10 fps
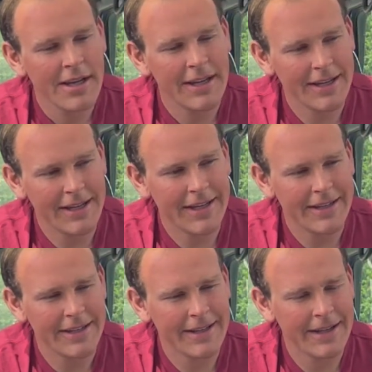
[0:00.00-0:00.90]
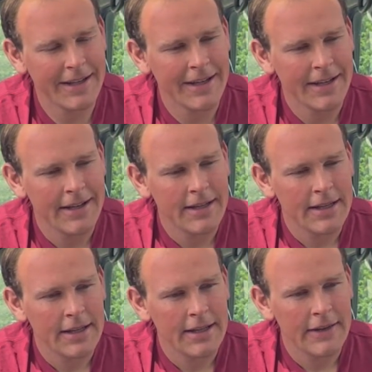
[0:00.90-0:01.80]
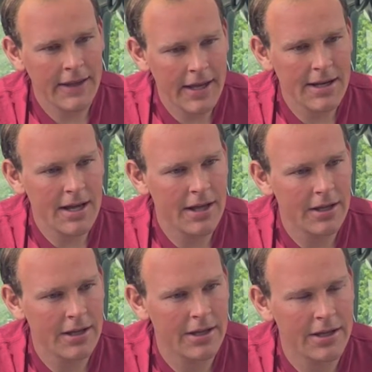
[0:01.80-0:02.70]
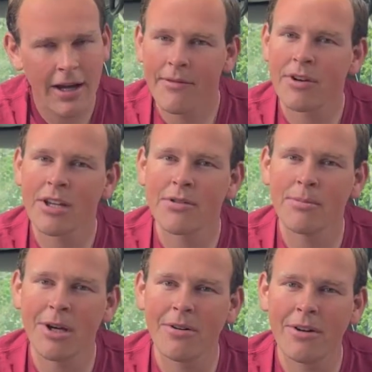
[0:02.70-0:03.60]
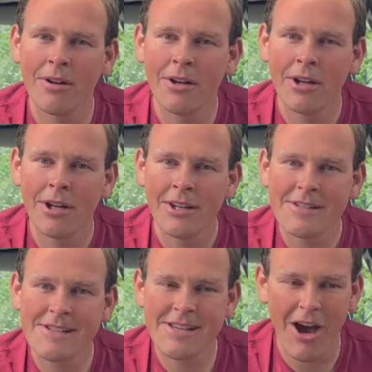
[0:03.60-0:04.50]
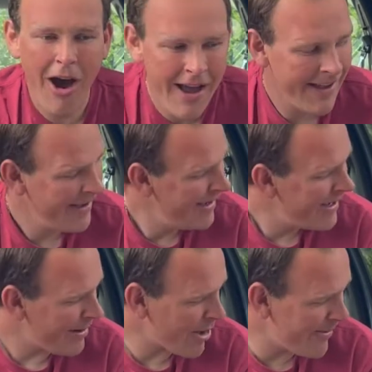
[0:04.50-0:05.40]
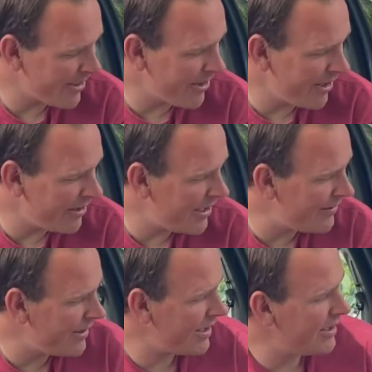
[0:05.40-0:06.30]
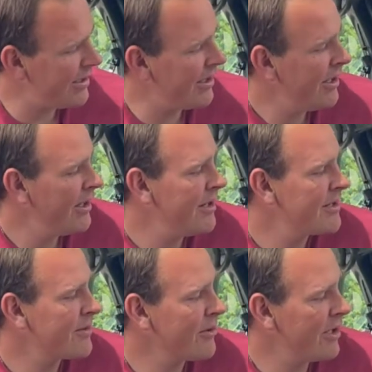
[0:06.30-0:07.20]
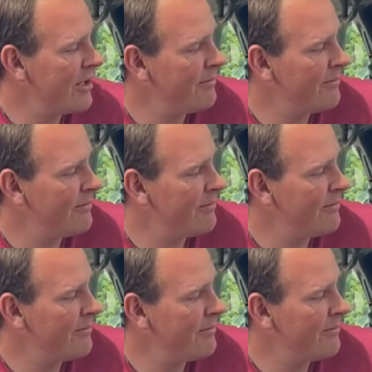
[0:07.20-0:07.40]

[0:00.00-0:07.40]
And then I forgot the remote. So I brought my crawler and everything to run it,